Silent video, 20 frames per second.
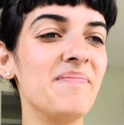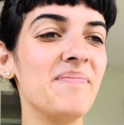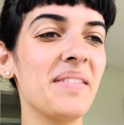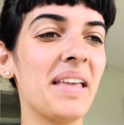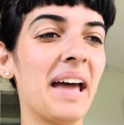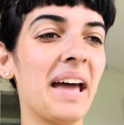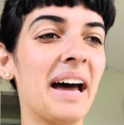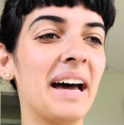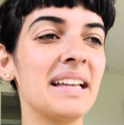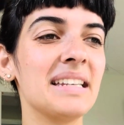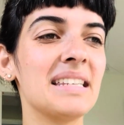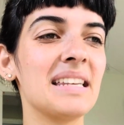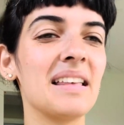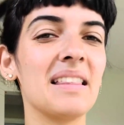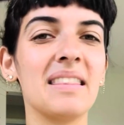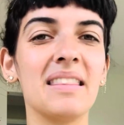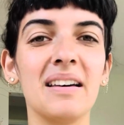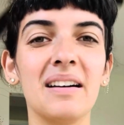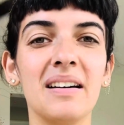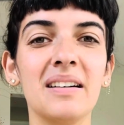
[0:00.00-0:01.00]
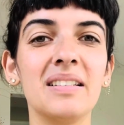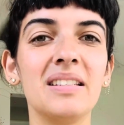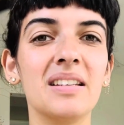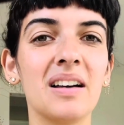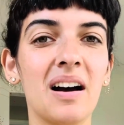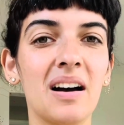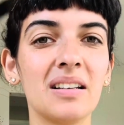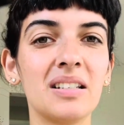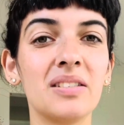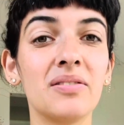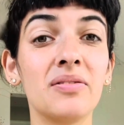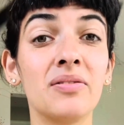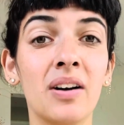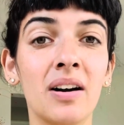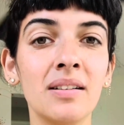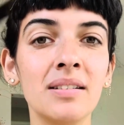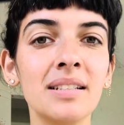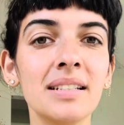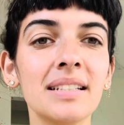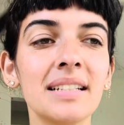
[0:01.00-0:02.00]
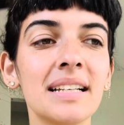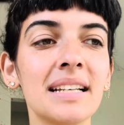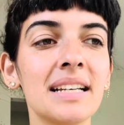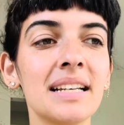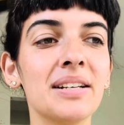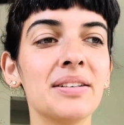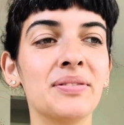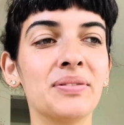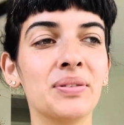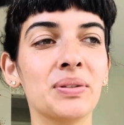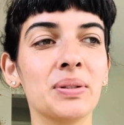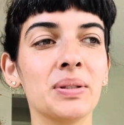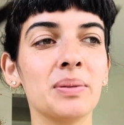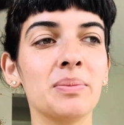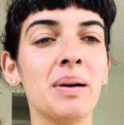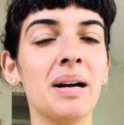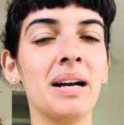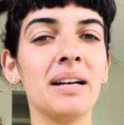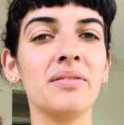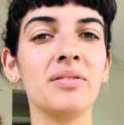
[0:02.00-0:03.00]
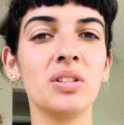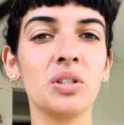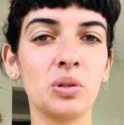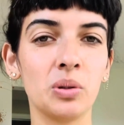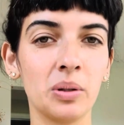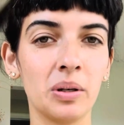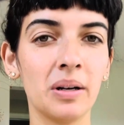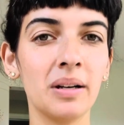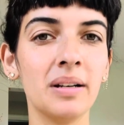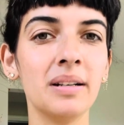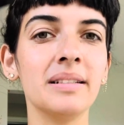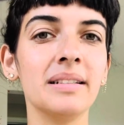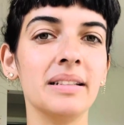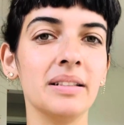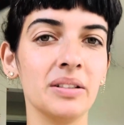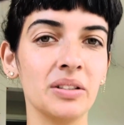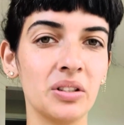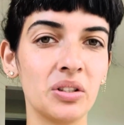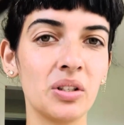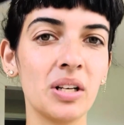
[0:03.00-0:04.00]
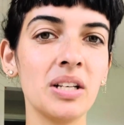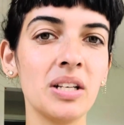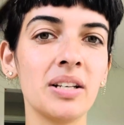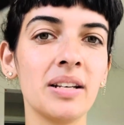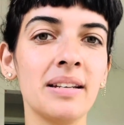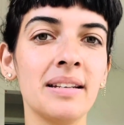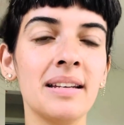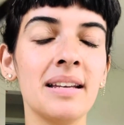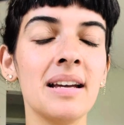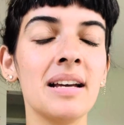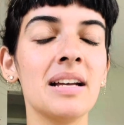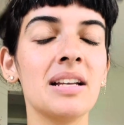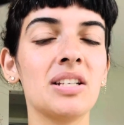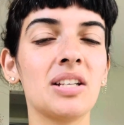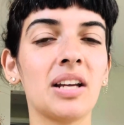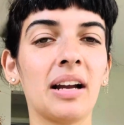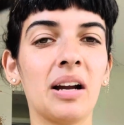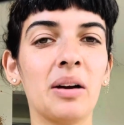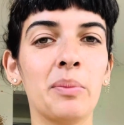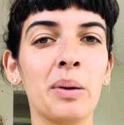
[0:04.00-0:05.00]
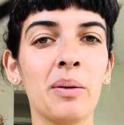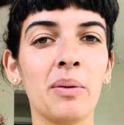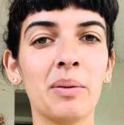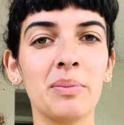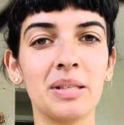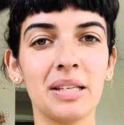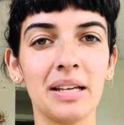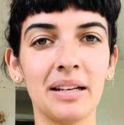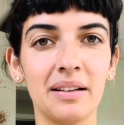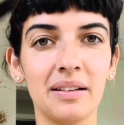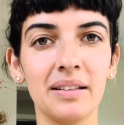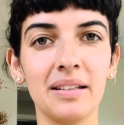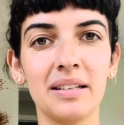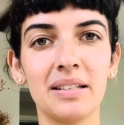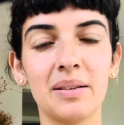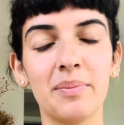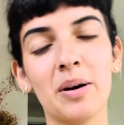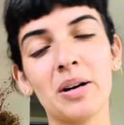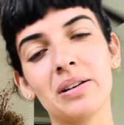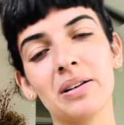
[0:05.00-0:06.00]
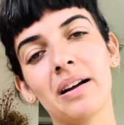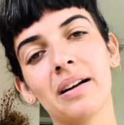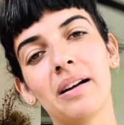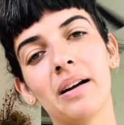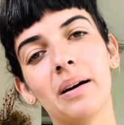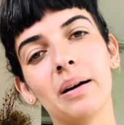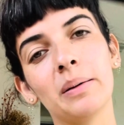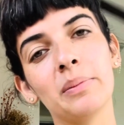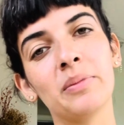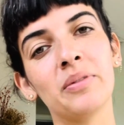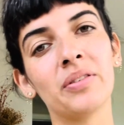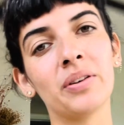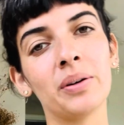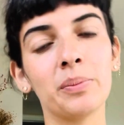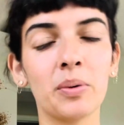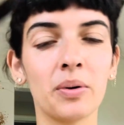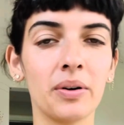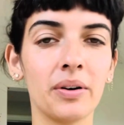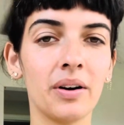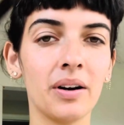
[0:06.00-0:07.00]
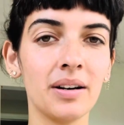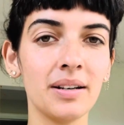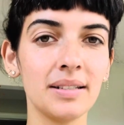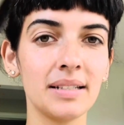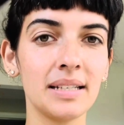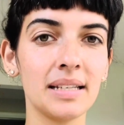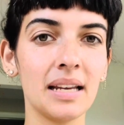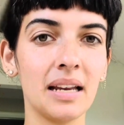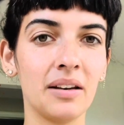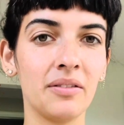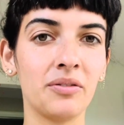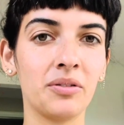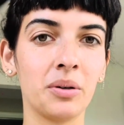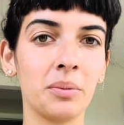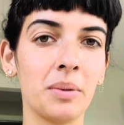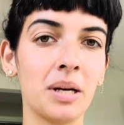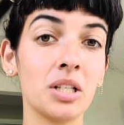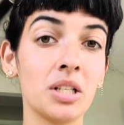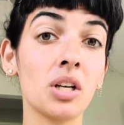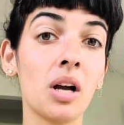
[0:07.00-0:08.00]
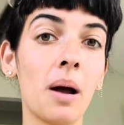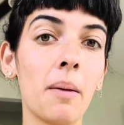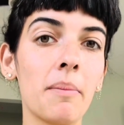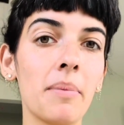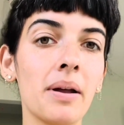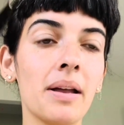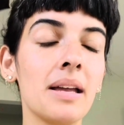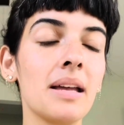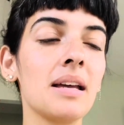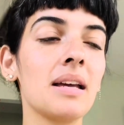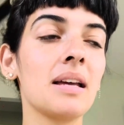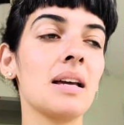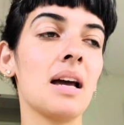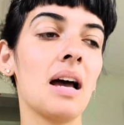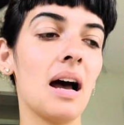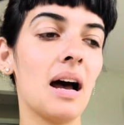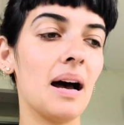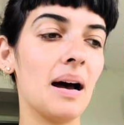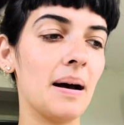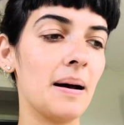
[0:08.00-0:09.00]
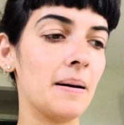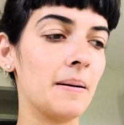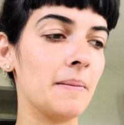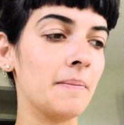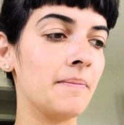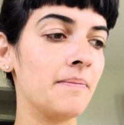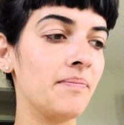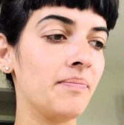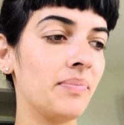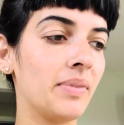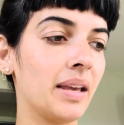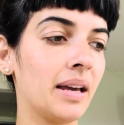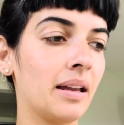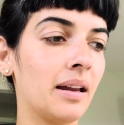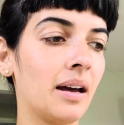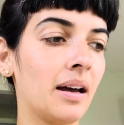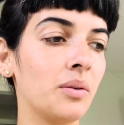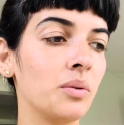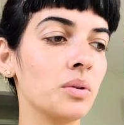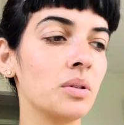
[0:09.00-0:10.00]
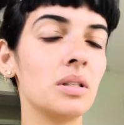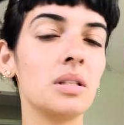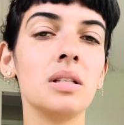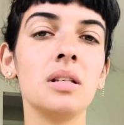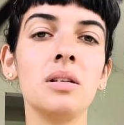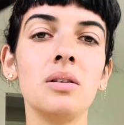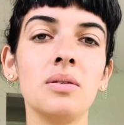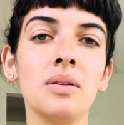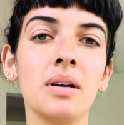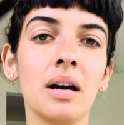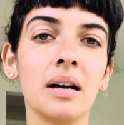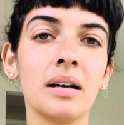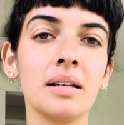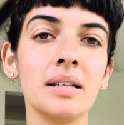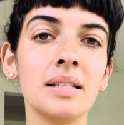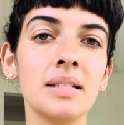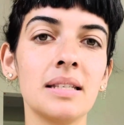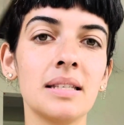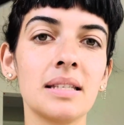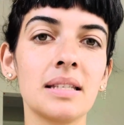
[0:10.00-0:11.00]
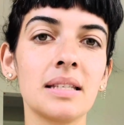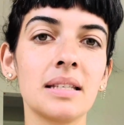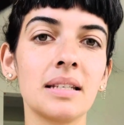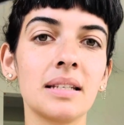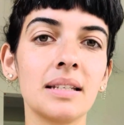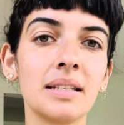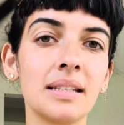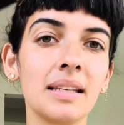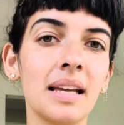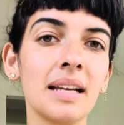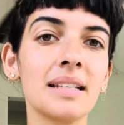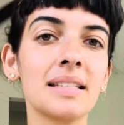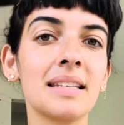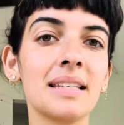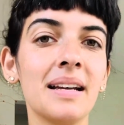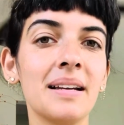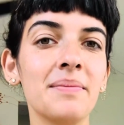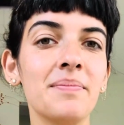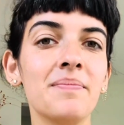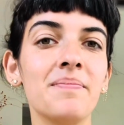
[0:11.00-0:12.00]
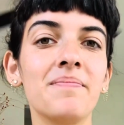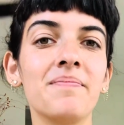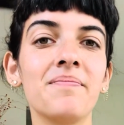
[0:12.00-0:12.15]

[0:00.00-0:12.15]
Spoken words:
at the.funk for my visual art illustration. Check out my website, aaliyahtamar.com, for more art and for my shop. And I will see you guys next time.